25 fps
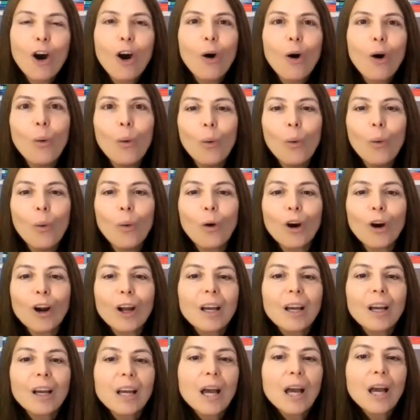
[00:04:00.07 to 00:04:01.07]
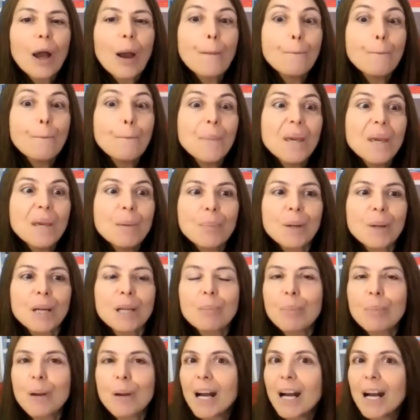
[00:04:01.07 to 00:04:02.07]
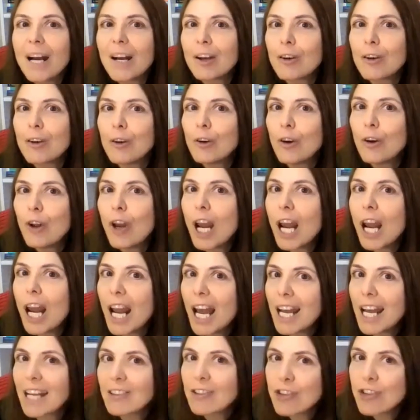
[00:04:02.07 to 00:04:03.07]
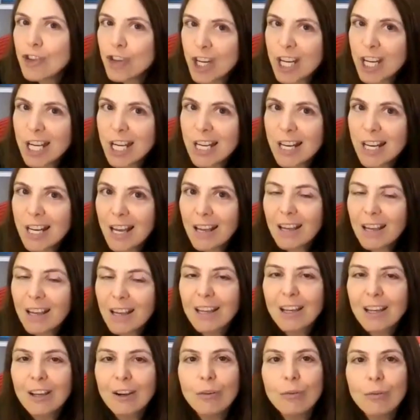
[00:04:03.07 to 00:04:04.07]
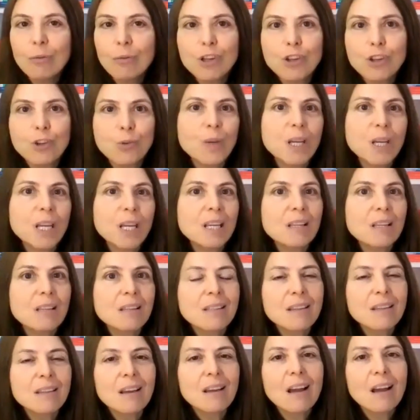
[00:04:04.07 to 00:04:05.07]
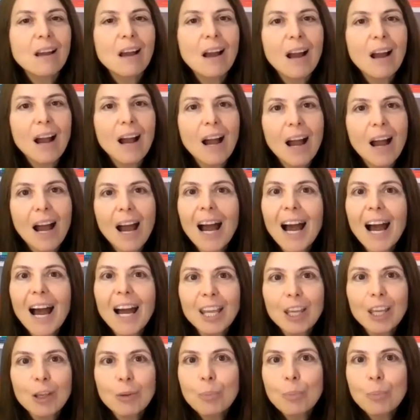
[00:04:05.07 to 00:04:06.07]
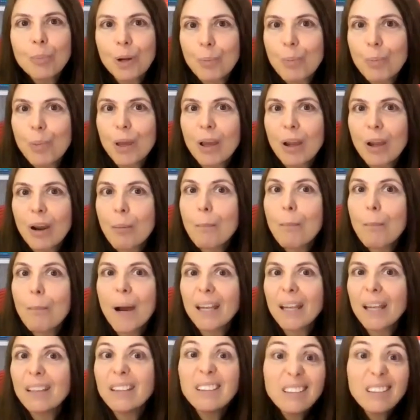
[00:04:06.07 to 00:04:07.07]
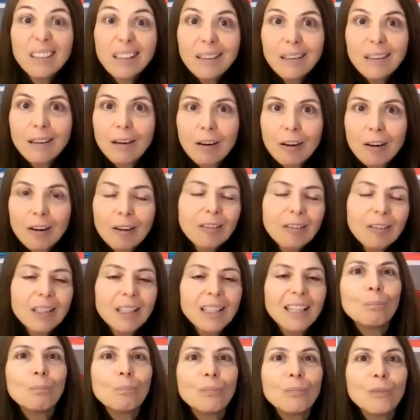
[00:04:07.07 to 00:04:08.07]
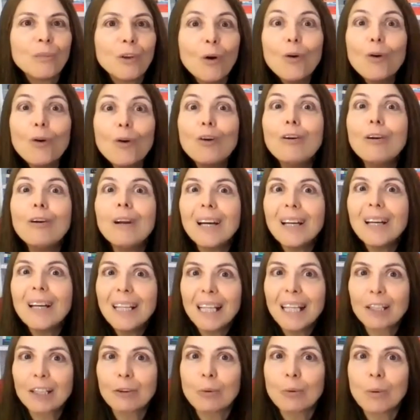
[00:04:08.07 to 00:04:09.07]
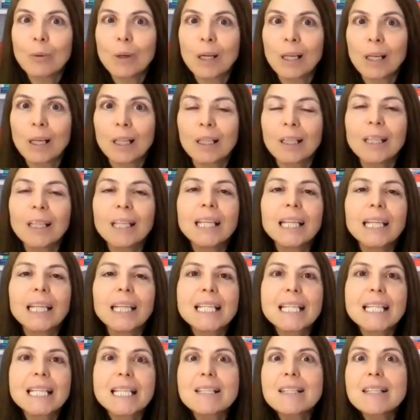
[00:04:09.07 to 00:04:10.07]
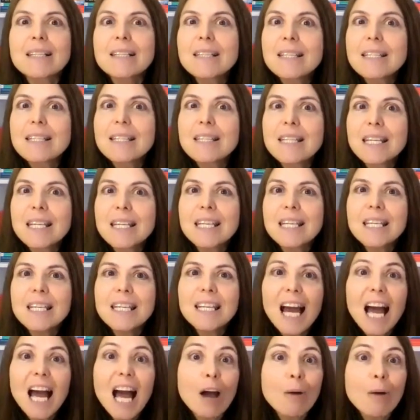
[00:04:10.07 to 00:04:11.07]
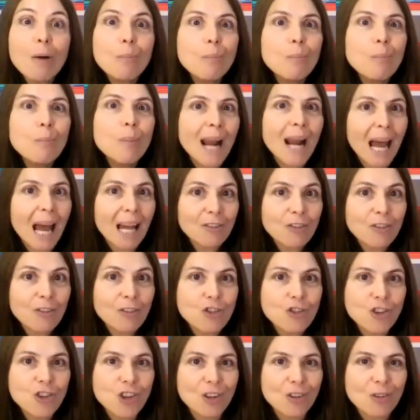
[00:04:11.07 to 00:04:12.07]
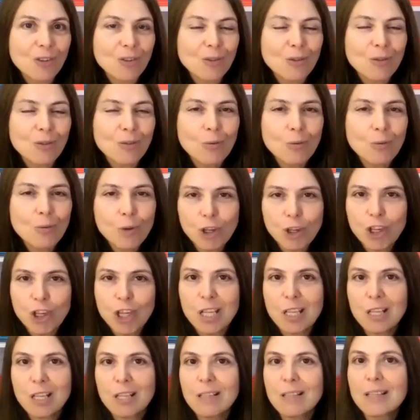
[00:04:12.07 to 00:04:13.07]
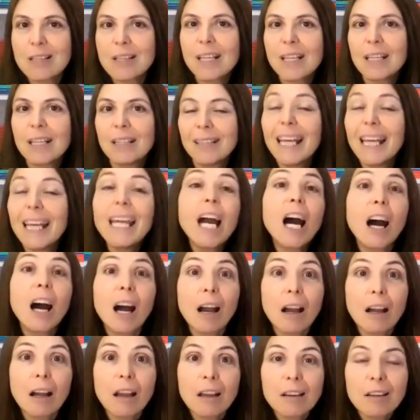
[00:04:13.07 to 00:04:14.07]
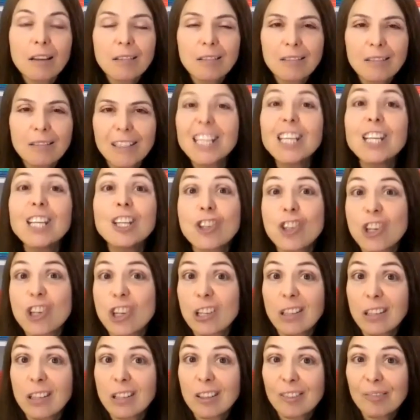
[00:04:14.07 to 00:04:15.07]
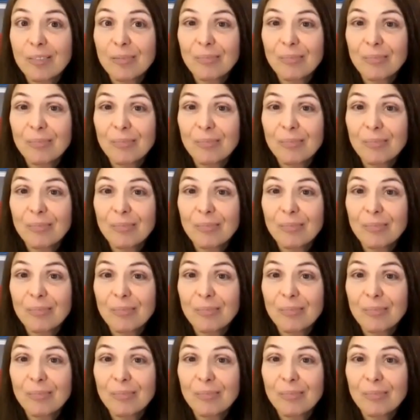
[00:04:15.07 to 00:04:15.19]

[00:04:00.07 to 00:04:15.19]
Or mi preparo la cena, which means I prepare my dinner. Or another one, si abbracciano, which is they hug each other.